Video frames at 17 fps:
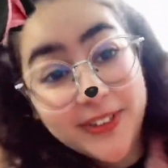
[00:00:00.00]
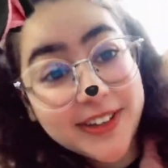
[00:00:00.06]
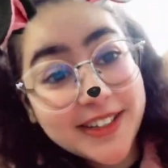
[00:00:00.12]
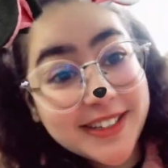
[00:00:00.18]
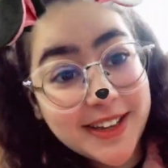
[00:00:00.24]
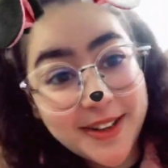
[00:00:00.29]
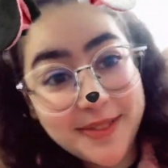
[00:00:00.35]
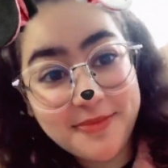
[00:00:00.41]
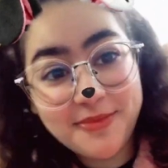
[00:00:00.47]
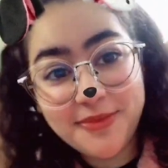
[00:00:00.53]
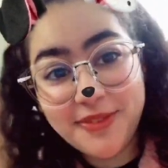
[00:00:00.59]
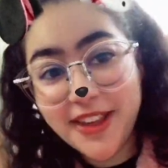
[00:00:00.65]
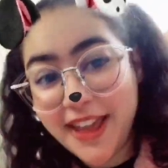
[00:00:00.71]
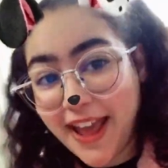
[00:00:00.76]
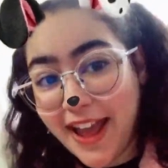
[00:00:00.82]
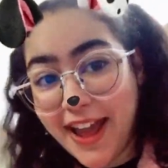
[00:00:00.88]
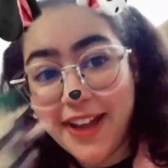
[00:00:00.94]
first up,
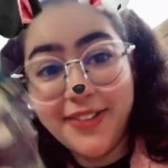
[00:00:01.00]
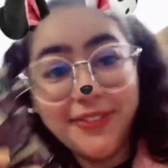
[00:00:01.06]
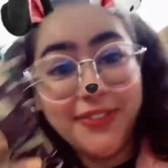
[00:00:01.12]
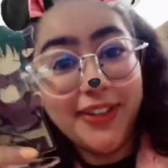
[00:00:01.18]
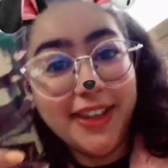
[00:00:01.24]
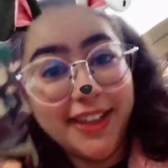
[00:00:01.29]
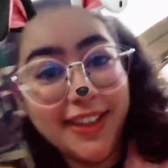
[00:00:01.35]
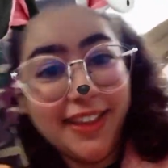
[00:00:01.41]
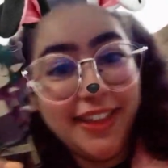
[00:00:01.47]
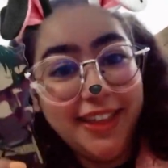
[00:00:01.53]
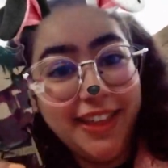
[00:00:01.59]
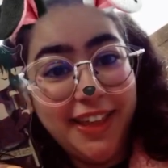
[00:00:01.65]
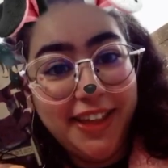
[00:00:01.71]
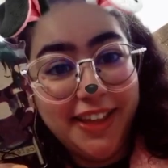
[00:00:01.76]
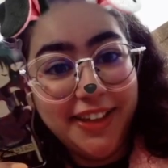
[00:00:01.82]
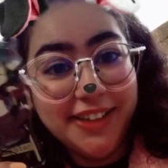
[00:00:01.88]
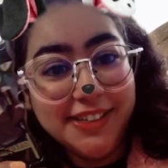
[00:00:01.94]
we have
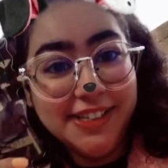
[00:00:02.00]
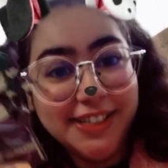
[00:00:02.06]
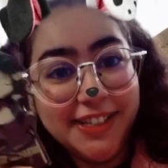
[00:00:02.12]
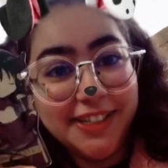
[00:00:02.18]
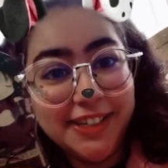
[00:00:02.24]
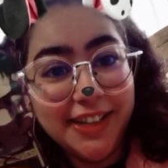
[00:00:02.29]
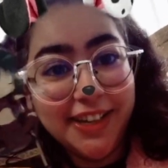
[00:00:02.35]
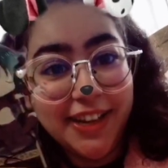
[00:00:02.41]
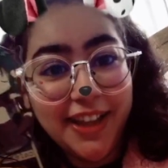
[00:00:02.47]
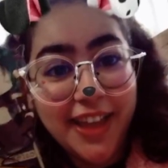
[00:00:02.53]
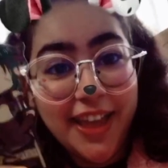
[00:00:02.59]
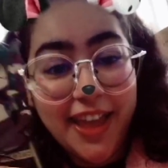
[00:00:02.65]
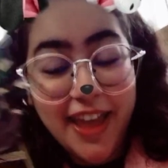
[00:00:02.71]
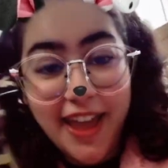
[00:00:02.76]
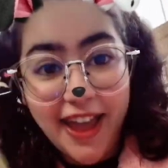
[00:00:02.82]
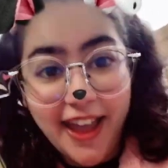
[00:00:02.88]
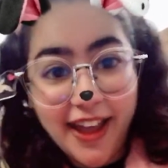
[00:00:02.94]
quiche.
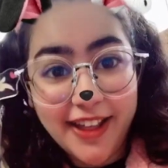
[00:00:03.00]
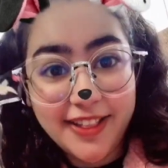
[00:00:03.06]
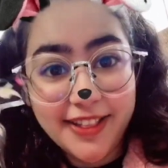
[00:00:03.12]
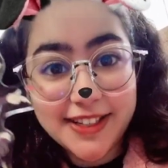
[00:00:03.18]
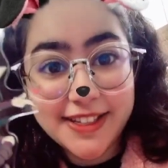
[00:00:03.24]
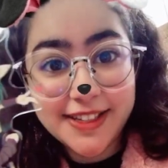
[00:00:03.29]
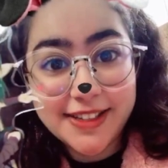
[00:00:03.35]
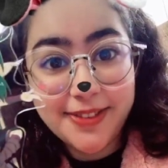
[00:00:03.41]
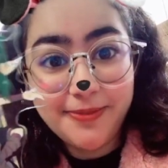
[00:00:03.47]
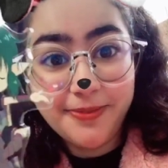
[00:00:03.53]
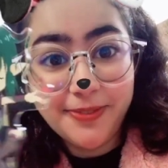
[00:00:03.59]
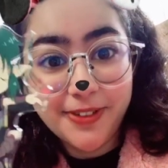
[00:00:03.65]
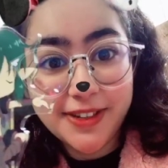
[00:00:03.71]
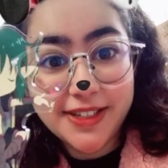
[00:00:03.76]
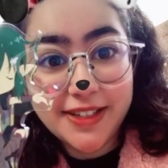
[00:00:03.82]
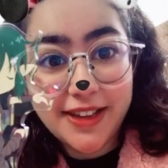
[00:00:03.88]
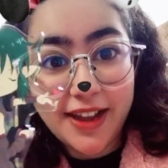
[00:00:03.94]
And this is the
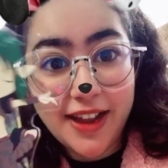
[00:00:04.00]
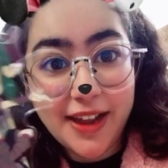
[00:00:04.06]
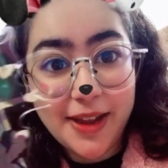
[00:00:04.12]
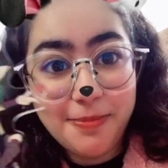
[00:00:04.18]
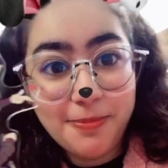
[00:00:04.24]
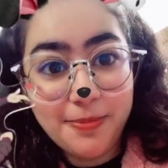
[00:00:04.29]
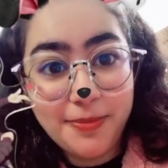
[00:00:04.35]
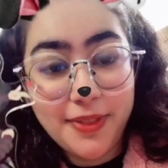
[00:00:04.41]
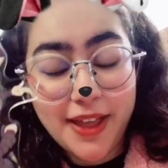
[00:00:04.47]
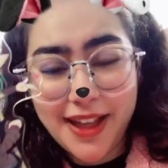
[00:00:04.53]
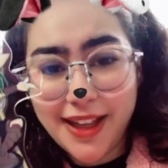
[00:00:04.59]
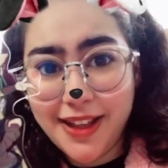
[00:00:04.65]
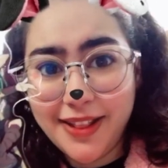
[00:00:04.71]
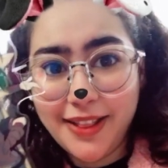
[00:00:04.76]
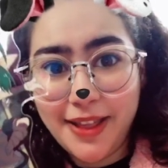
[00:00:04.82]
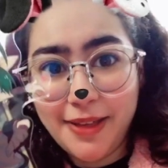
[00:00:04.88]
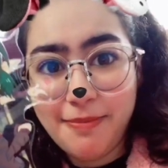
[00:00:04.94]
first time
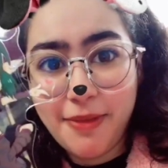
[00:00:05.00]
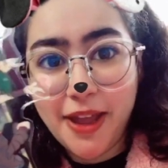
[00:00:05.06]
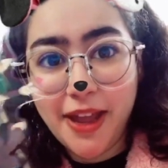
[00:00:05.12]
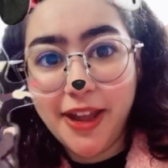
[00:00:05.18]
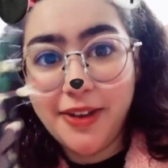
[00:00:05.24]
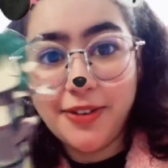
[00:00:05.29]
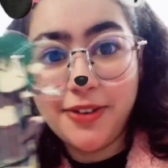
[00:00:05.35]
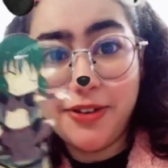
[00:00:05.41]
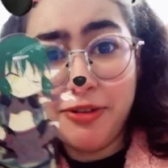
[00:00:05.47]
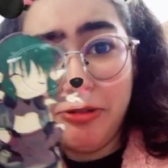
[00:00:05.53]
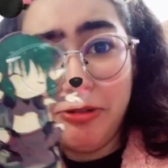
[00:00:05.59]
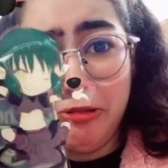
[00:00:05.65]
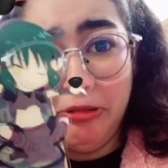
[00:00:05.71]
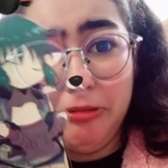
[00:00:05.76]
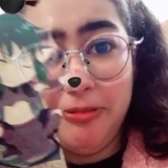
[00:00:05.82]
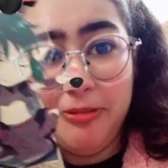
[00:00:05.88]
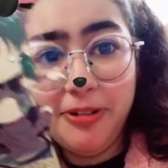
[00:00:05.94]
that they made,
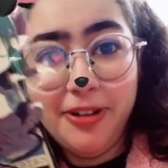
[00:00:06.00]
oh,